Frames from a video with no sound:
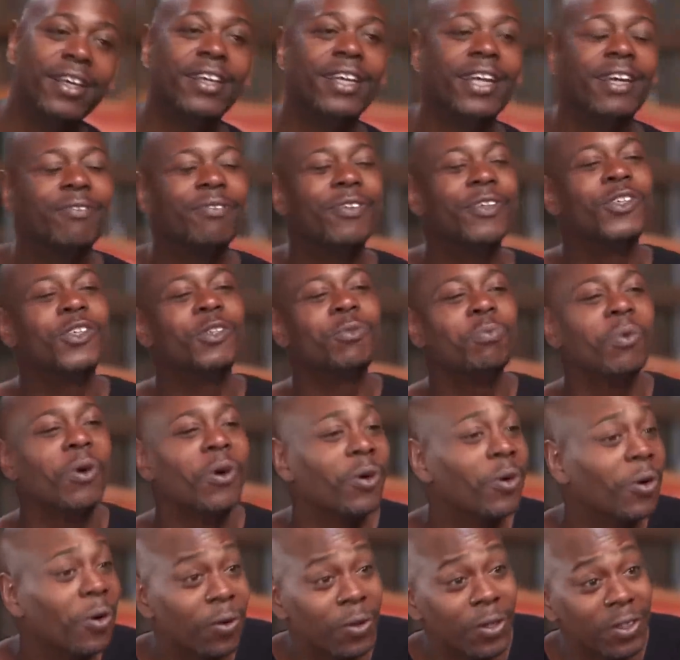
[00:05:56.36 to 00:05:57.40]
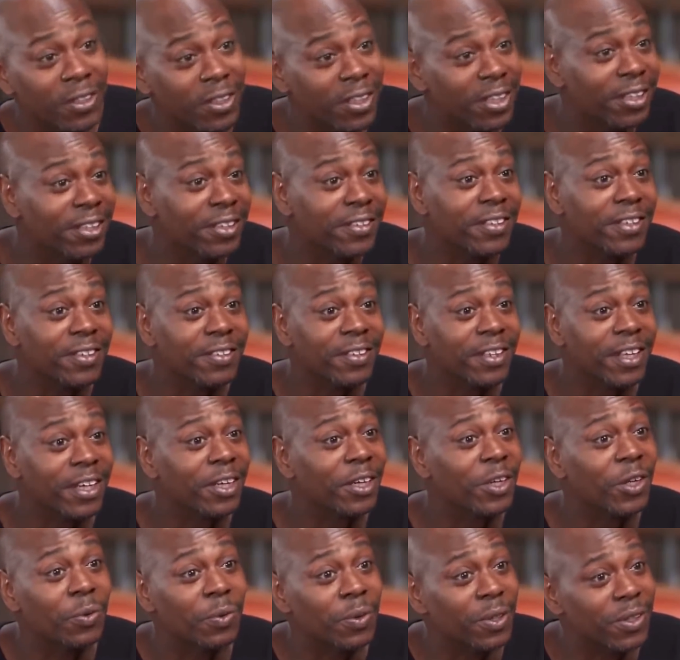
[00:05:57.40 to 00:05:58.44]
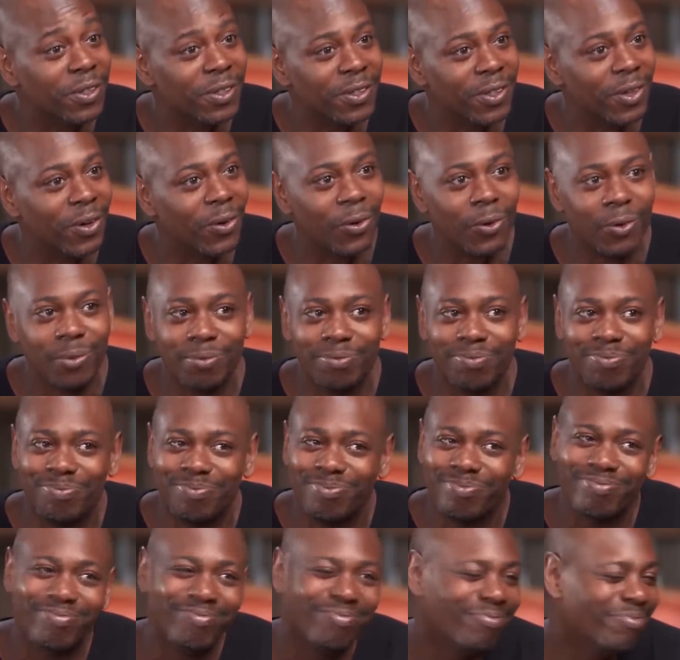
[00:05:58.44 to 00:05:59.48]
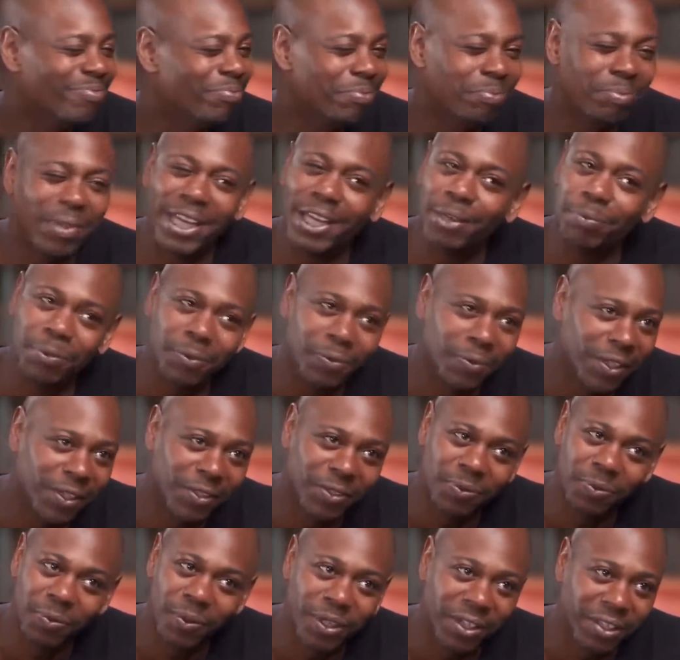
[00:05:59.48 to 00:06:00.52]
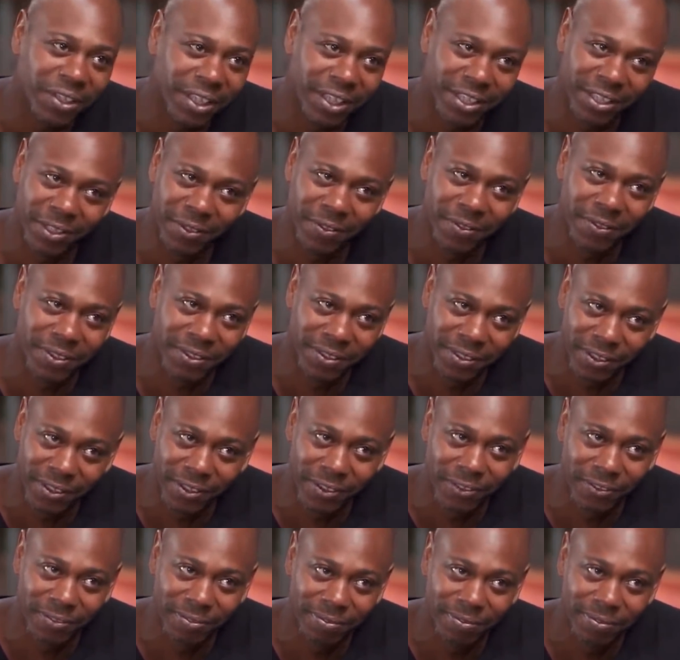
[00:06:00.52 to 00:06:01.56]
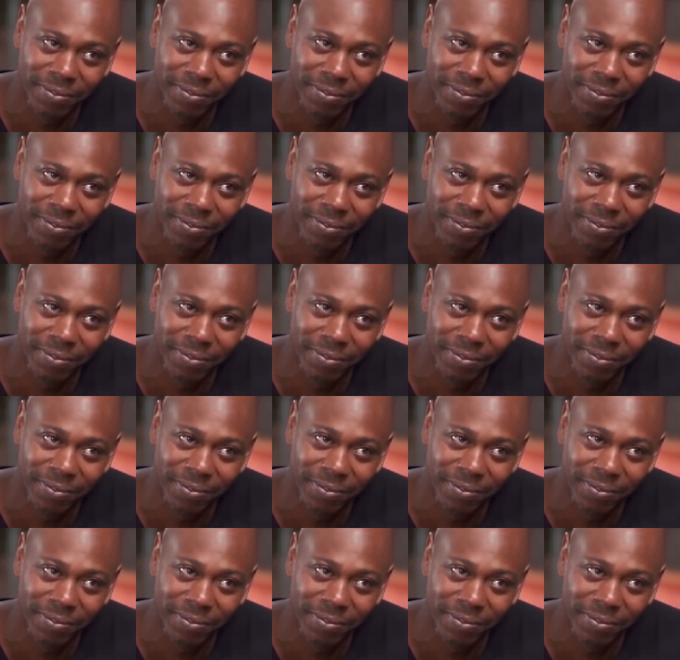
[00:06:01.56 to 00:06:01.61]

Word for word: Now, if he's smart, all he does is let go of the salt. Baboon doesn't want to let go of the salt.